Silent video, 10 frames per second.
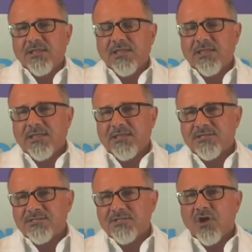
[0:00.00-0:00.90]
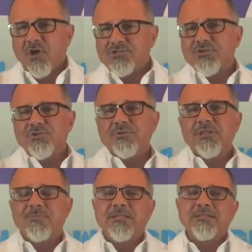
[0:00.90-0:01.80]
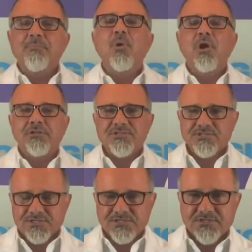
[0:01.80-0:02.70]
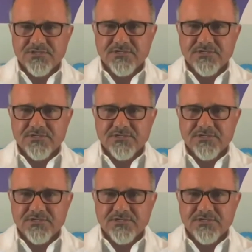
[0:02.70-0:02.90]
And also you inhibit lipolysis.